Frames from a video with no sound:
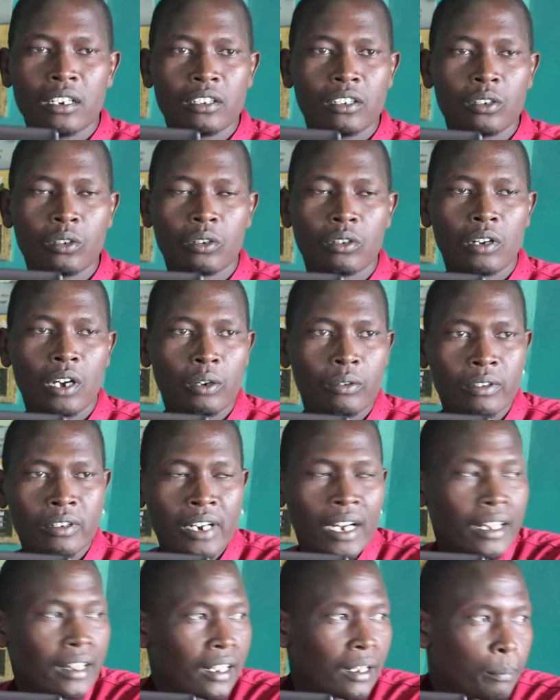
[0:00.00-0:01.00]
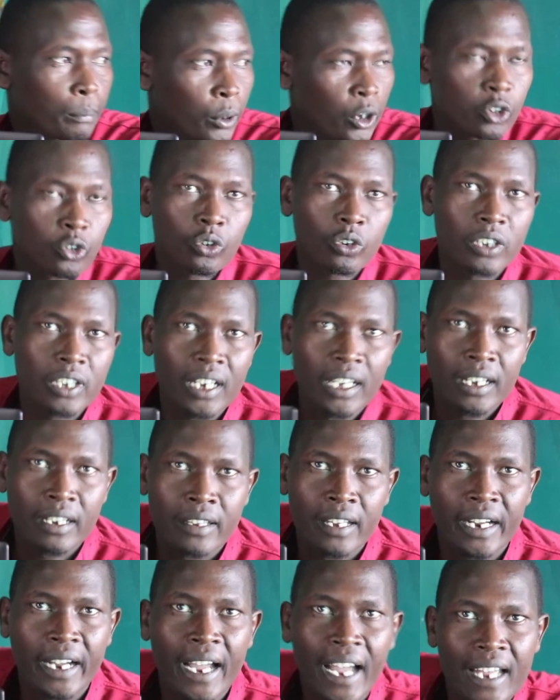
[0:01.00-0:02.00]
I would rather poison
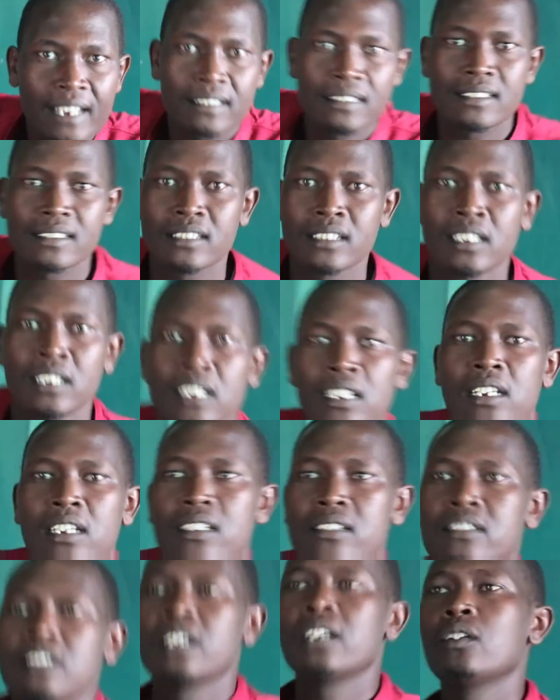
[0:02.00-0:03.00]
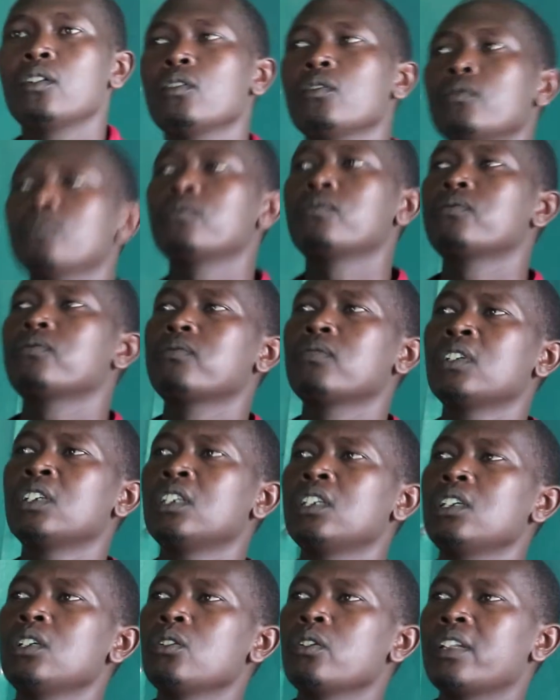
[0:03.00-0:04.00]
the cats instead of,
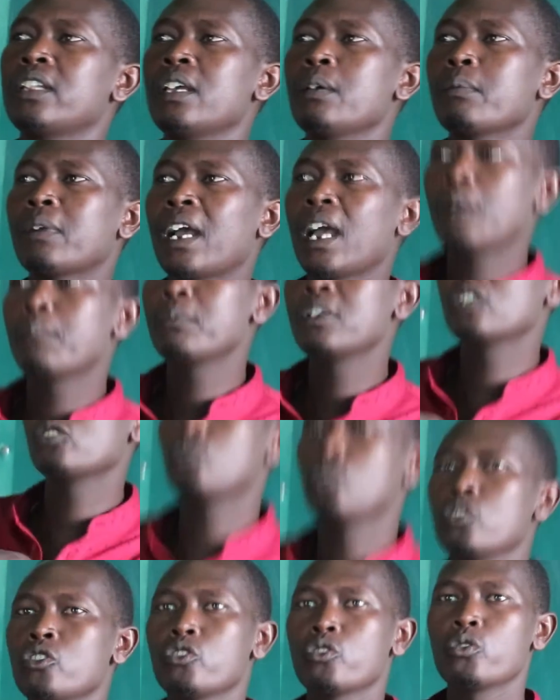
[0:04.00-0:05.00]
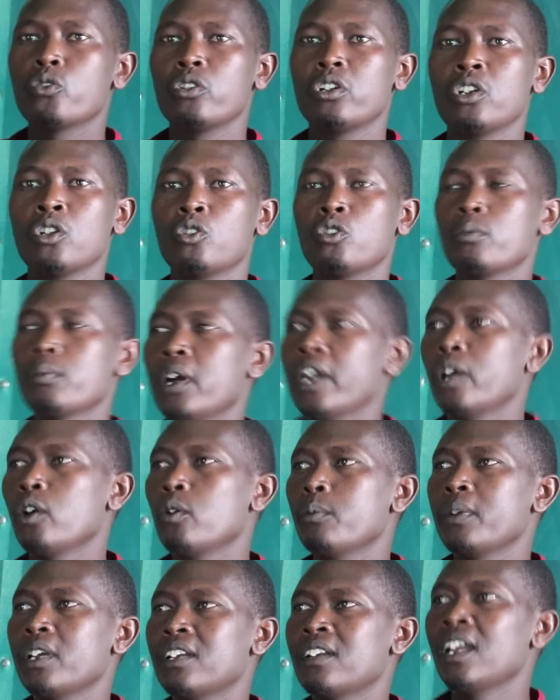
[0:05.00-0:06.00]
them coming to intrude into my
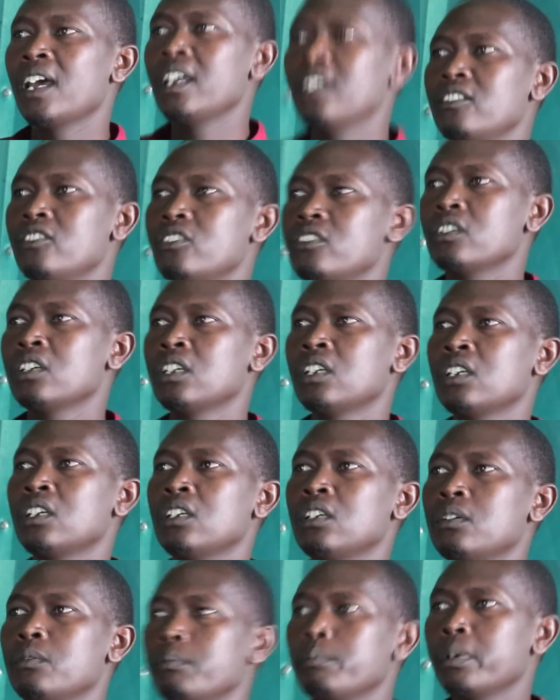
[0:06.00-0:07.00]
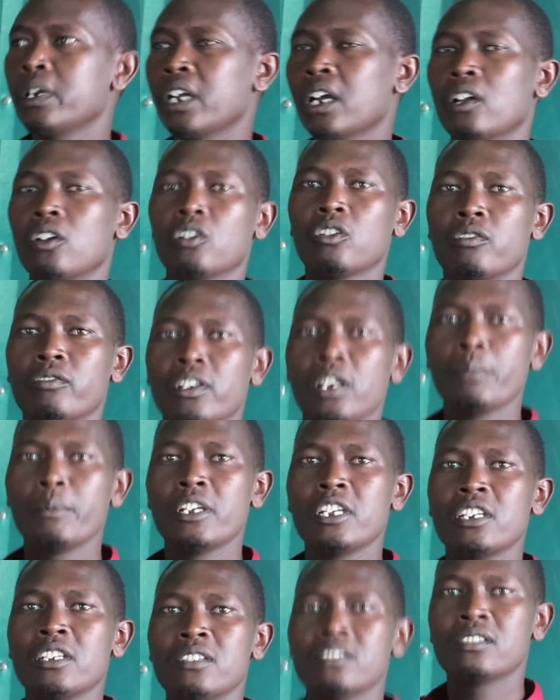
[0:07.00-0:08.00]
home at night, bring a lot of
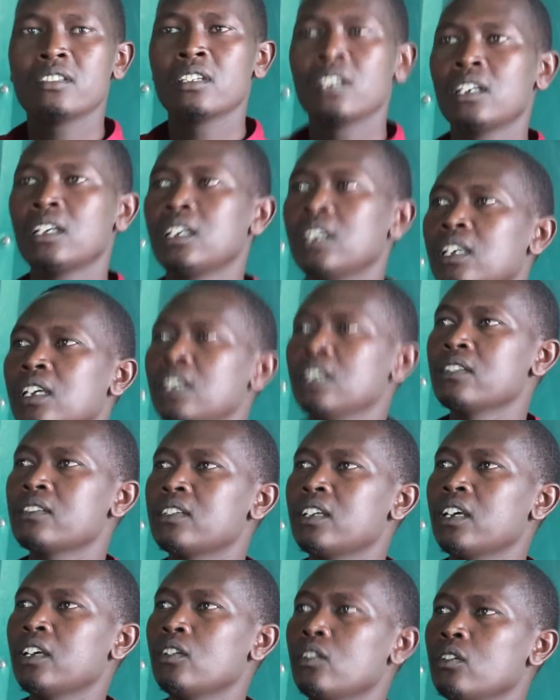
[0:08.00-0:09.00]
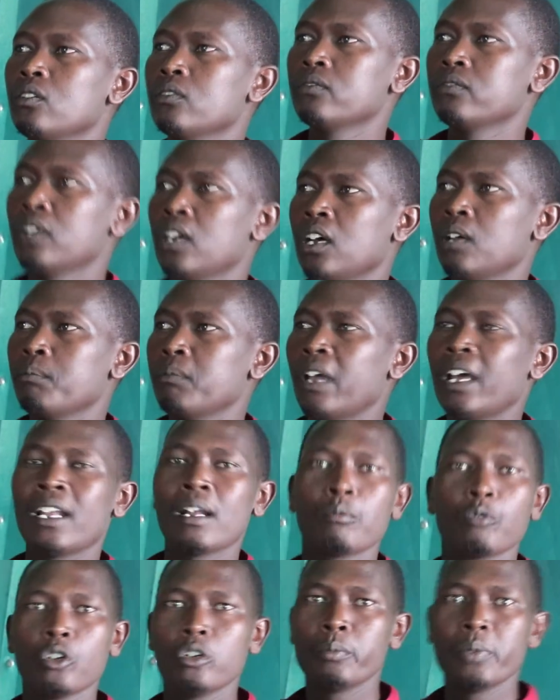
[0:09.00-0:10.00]
damages instead of, and
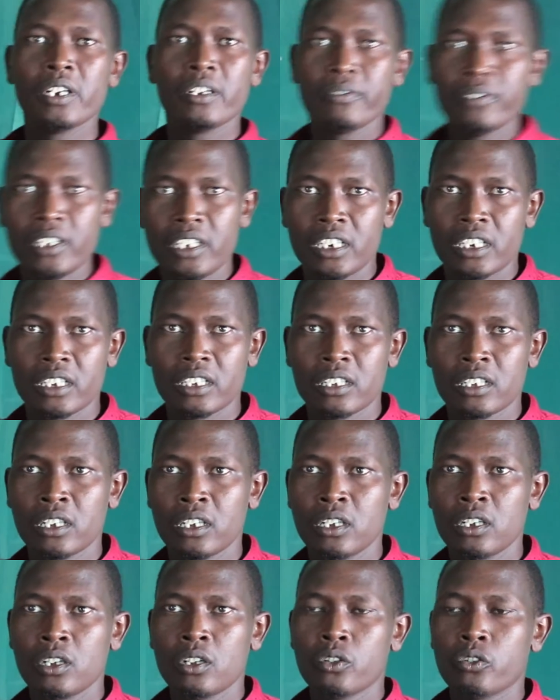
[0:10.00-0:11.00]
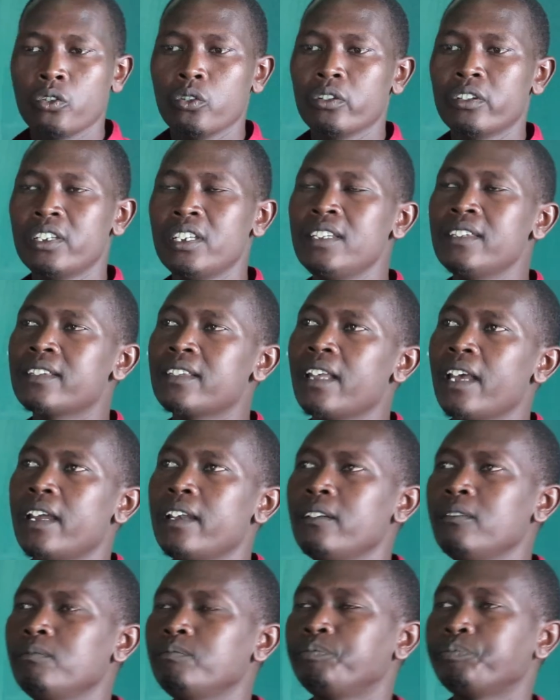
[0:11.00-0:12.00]
I'm not benefiting. So since
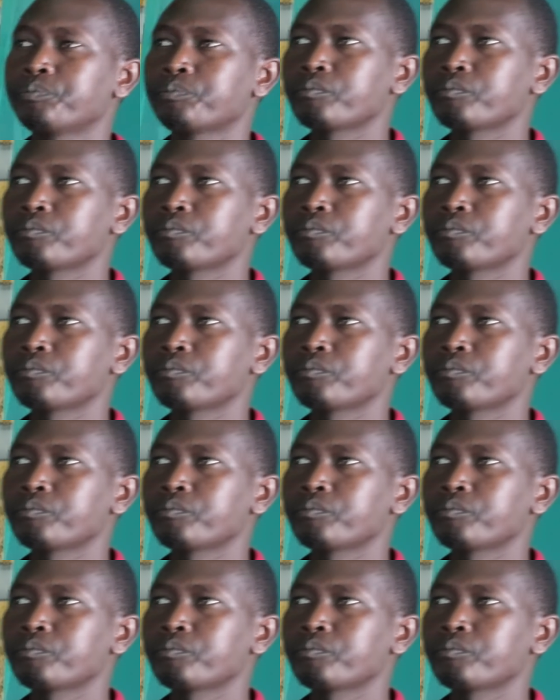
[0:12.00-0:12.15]
then,